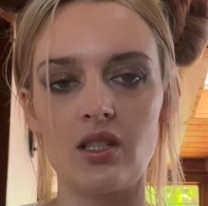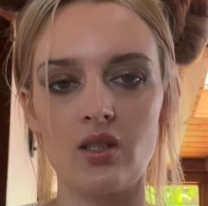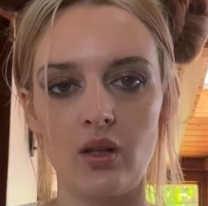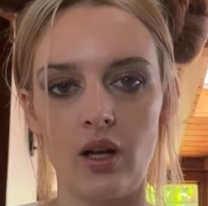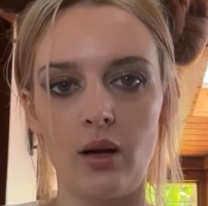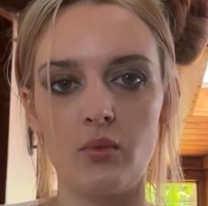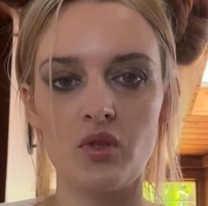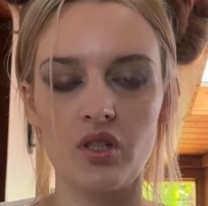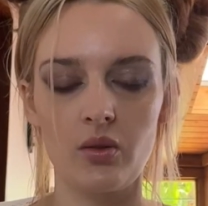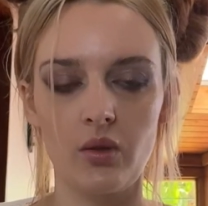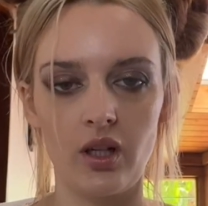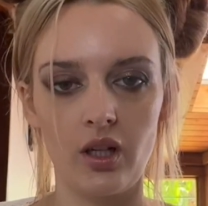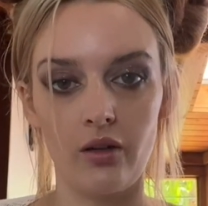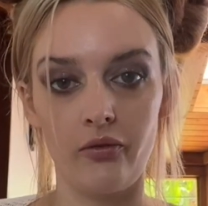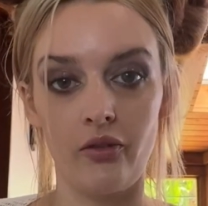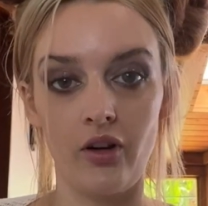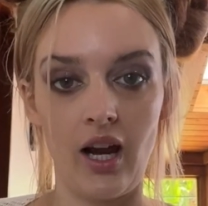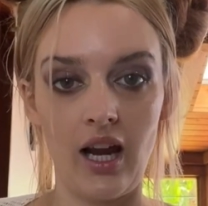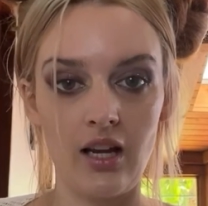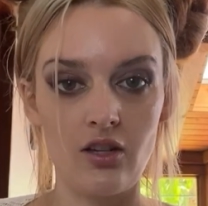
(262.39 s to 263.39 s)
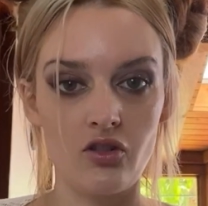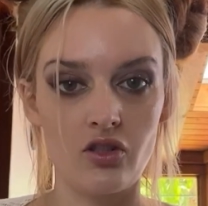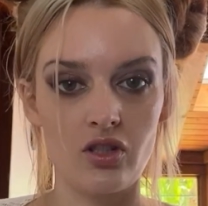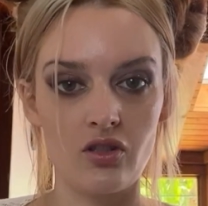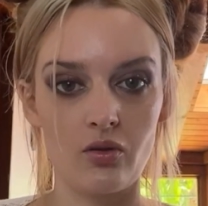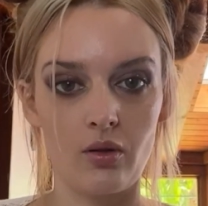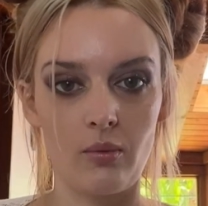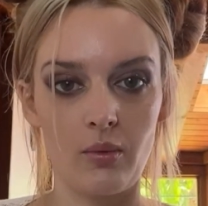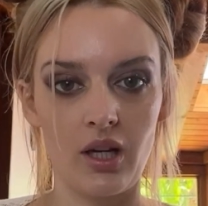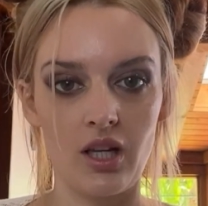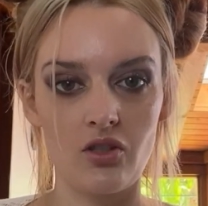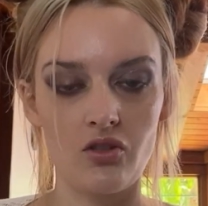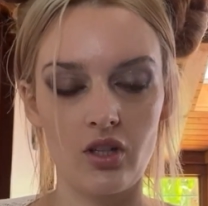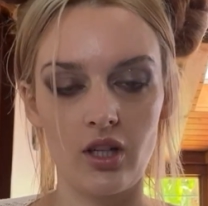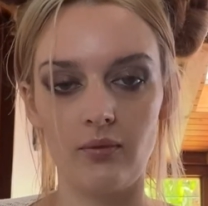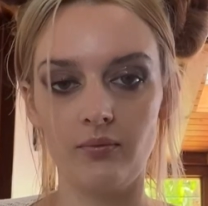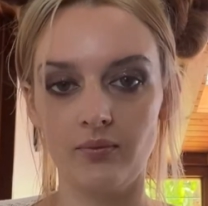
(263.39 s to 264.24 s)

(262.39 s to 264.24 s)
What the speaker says: So now I'm suing her for age discrimination.